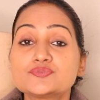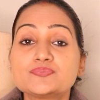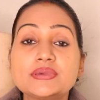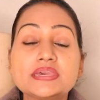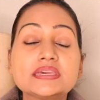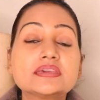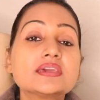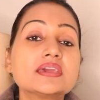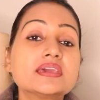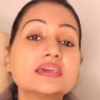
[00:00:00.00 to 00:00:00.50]

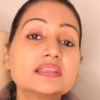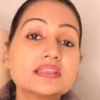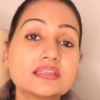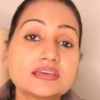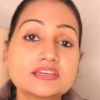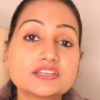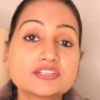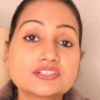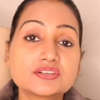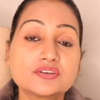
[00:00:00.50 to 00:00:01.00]
speak
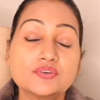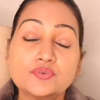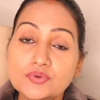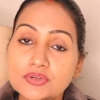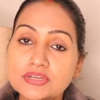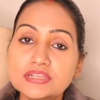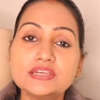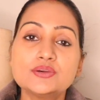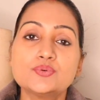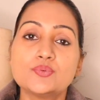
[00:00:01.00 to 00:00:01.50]
English
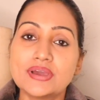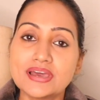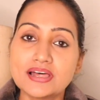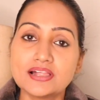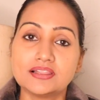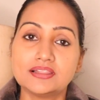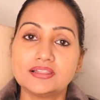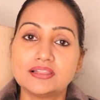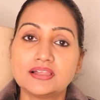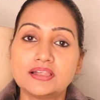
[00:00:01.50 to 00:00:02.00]
really
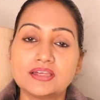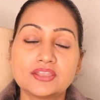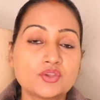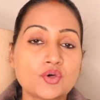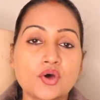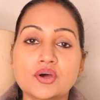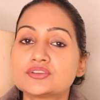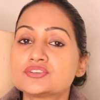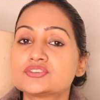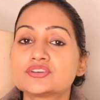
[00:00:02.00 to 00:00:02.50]
well,
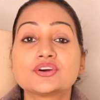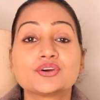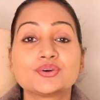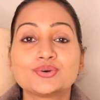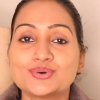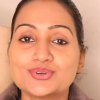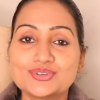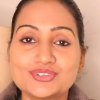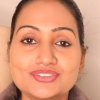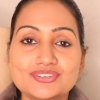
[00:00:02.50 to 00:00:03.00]
not
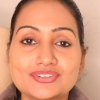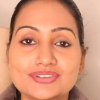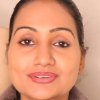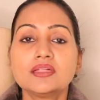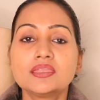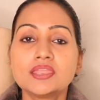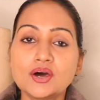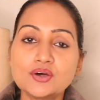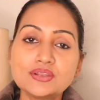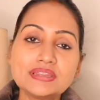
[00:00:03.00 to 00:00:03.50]
good.
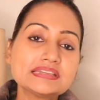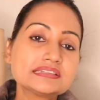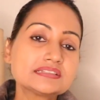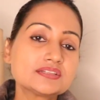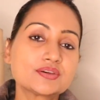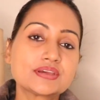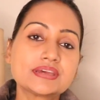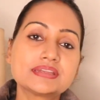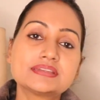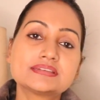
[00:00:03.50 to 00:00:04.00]
Now
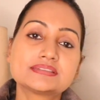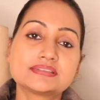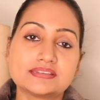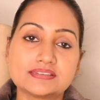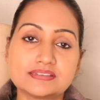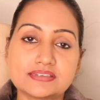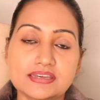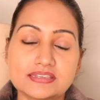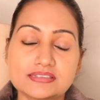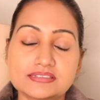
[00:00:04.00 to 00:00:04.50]
let's look at this
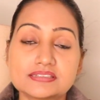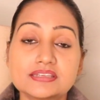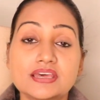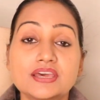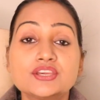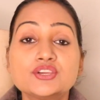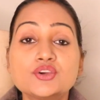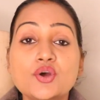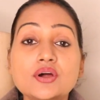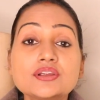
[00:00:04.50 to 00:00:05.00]
sentence.
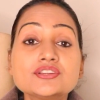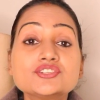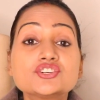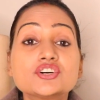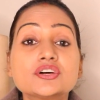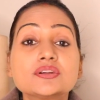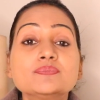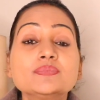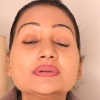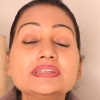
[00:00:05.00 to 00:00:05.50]
Your
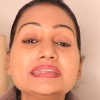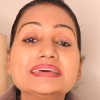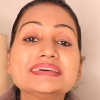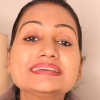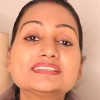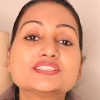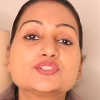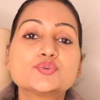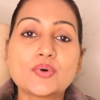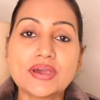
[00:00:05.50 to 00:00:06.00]
German
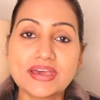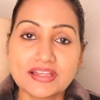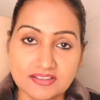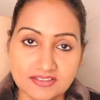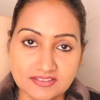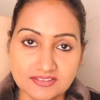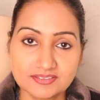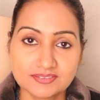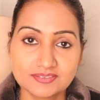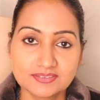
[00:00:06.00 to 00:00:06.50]
is
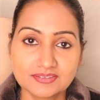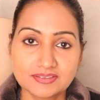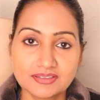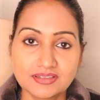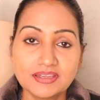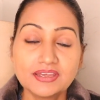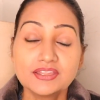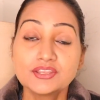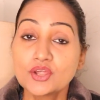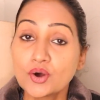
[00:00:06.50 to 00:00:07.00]
well.
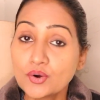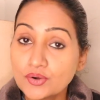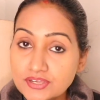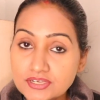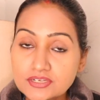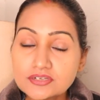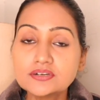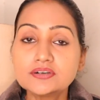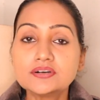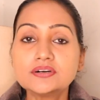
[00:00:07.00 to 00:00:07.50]
Now
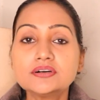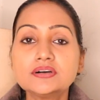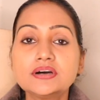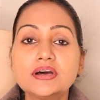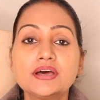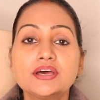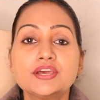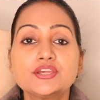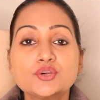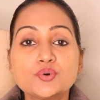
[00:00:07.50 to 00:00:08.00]
here
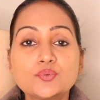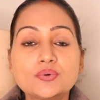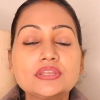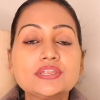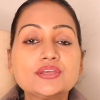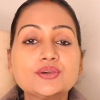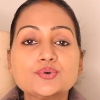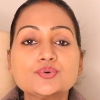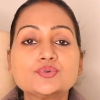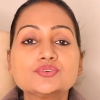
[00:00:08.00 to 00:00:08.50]
you will
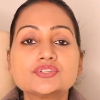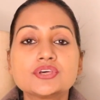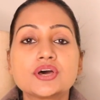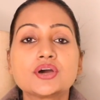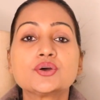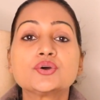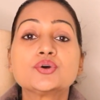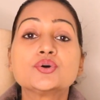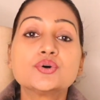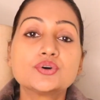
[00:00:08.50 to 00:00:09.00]
use
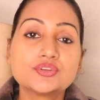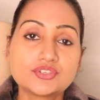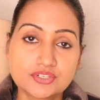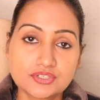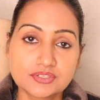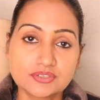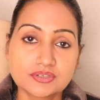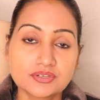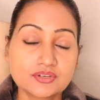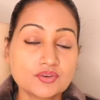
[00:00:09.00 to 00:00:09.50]

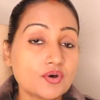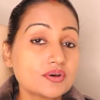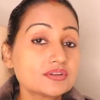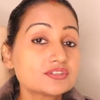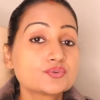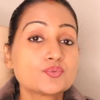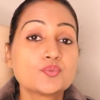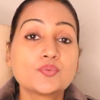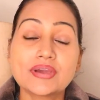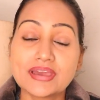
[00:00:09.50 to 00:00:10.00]
good,
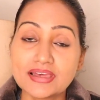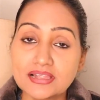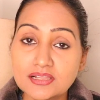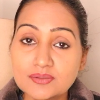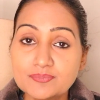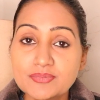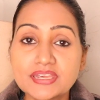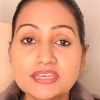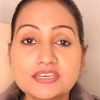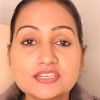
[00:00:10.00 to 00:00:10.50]
not
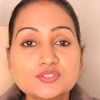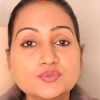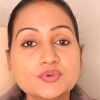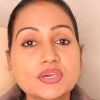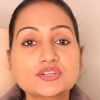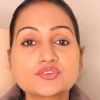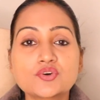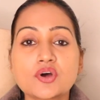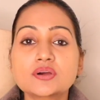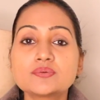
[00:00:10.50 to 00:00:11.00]
well, because
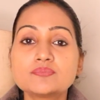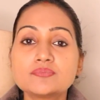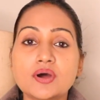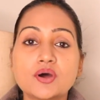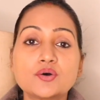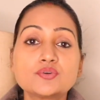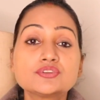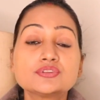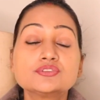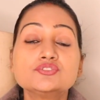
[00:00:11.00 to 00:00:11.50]
we are talking
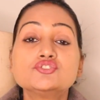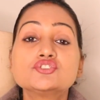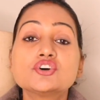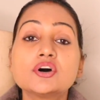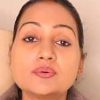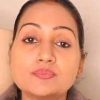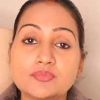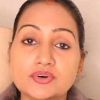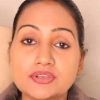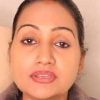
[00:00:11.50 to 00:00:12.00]
about
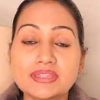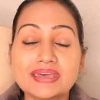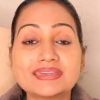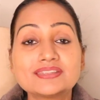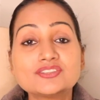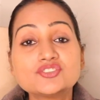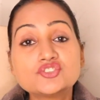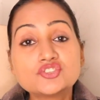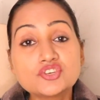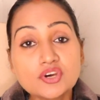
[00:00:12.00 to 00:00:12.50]
German
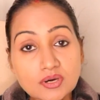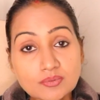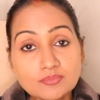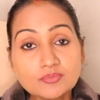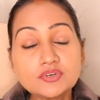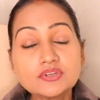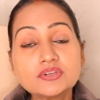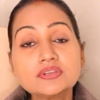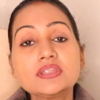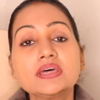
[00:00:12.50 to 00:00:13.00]
and
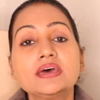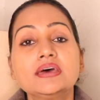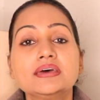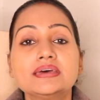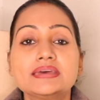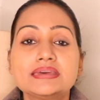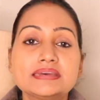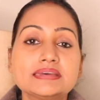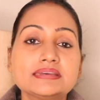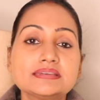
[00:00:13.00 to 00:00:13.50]
German
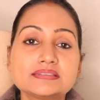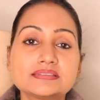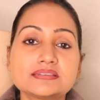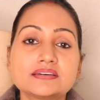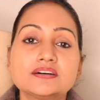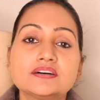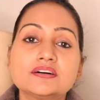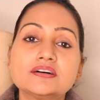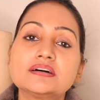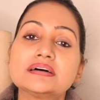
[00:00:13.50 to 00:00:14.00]
is
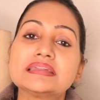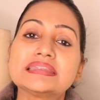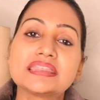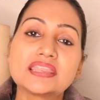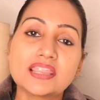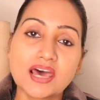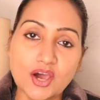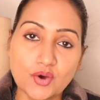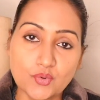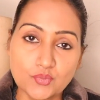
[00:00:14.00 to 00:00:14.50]
a
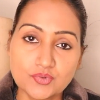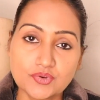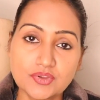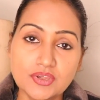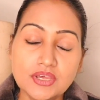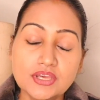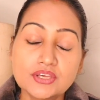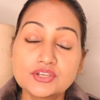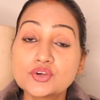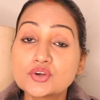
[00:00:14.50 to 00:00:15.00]
noun.
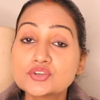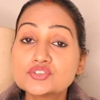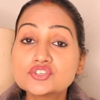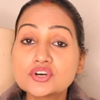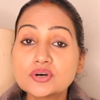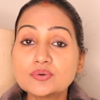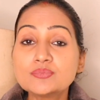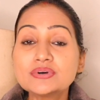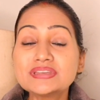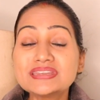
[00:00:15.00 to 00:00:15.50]
Your
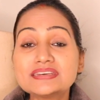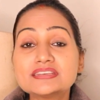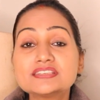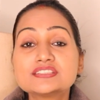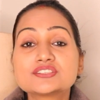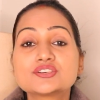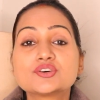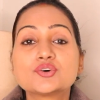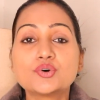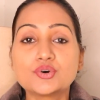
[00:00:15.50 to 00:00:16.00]
German
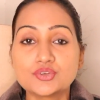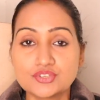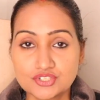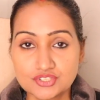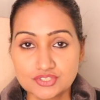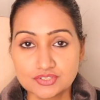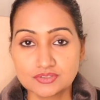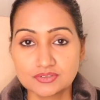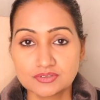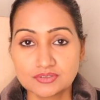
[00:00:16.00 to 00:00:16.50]
is
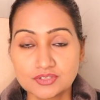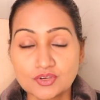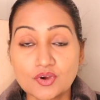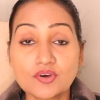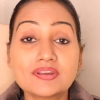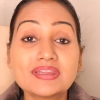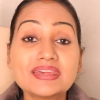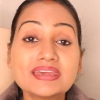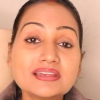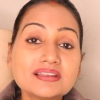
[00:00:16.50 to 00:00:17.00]
good.
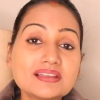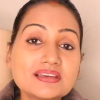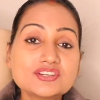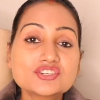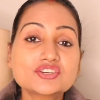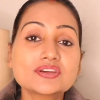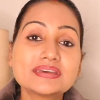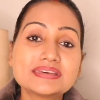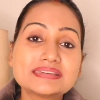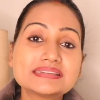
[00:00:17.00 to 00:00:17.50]
Your
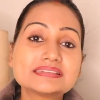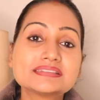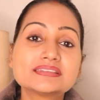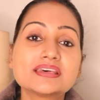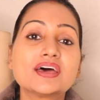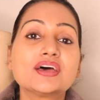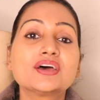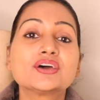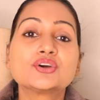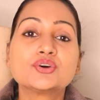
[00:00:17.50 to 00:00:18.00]
English
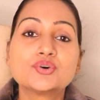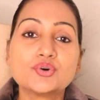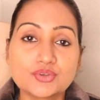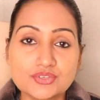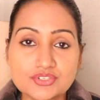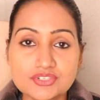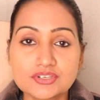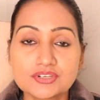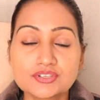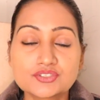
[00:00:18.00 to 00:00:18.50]
is
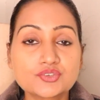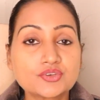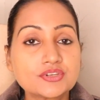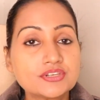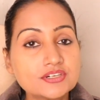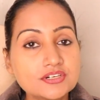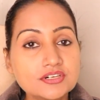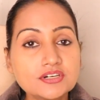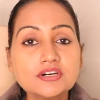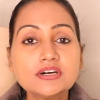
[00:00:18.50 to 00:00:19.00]
good. So
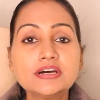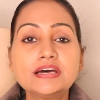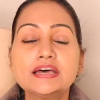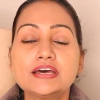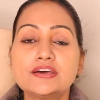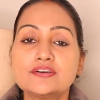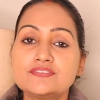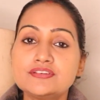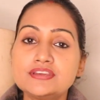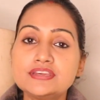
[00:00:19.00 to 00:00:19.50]
here
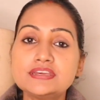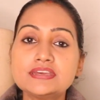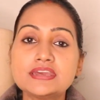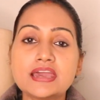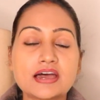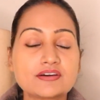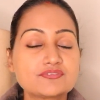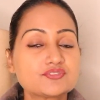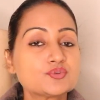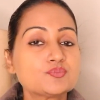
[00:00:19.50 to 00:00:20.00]
we
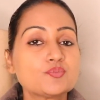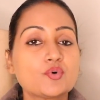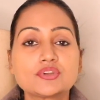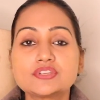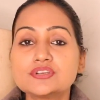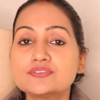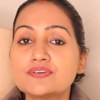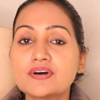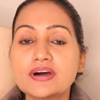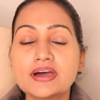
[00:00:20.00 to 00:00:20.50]
have to
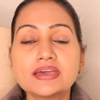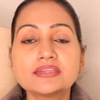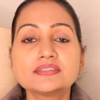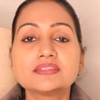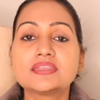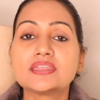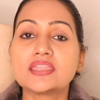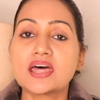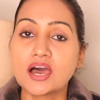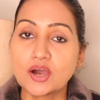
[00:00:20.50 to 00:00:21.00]
modify
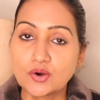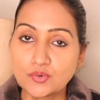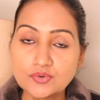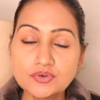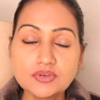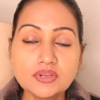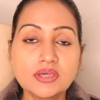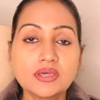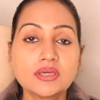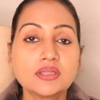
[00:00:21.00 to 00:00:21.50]
the
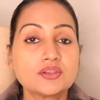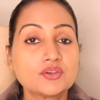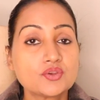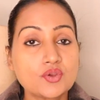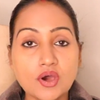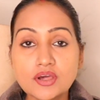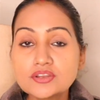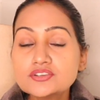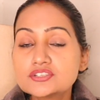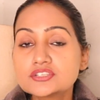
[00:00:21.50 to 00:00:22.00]
noun,
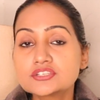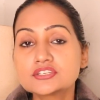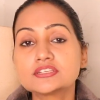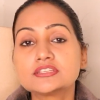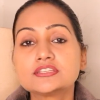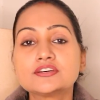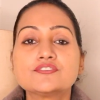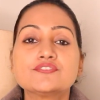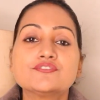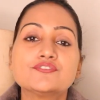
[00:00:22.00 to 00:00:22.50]
not
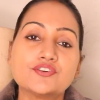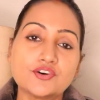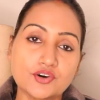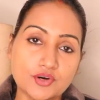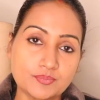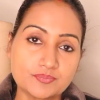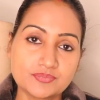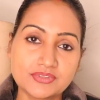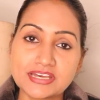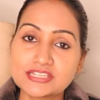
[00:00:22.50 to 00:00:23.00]
the
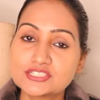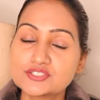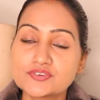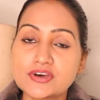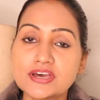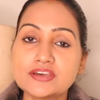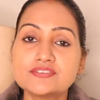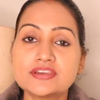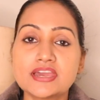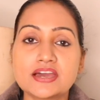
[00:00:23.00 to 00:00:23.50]
verb. That's
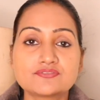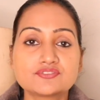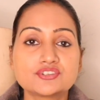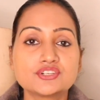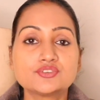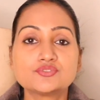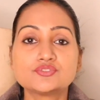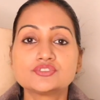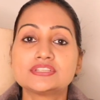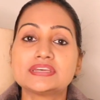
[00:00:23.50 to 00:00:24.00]
why we have to
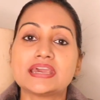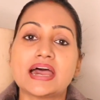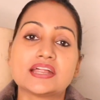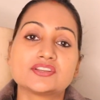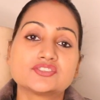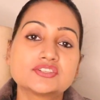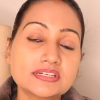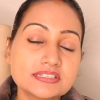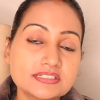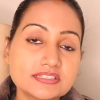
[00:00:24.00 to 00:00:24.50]
use the
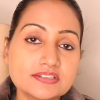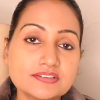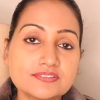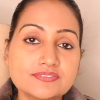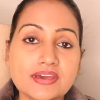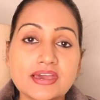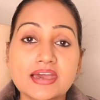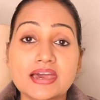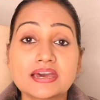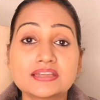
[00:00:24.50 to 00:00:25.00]

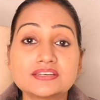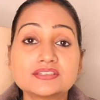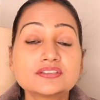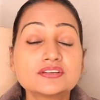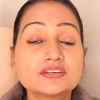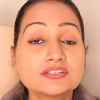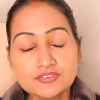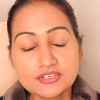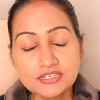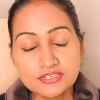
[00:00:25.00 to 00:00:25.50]
adjective and
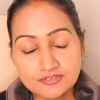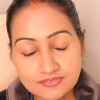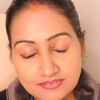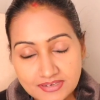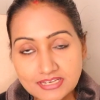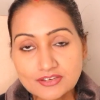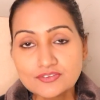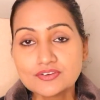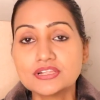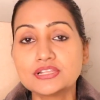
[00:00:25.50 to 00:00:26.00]
we
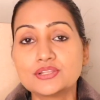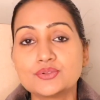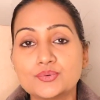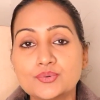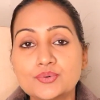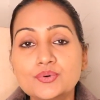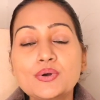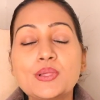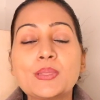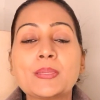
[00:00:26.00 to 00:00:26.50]
very well
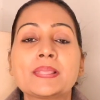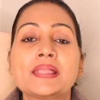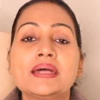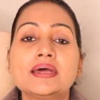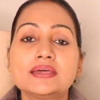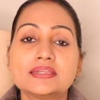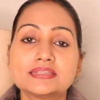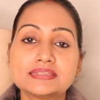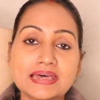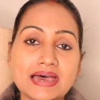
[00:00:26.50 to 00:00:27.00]
know
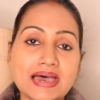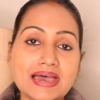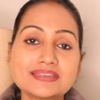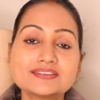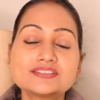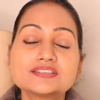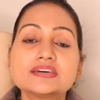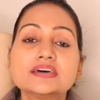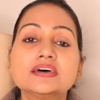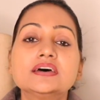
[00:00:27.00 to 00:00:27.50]

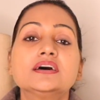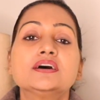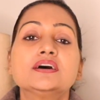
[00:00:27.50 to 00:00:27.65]
that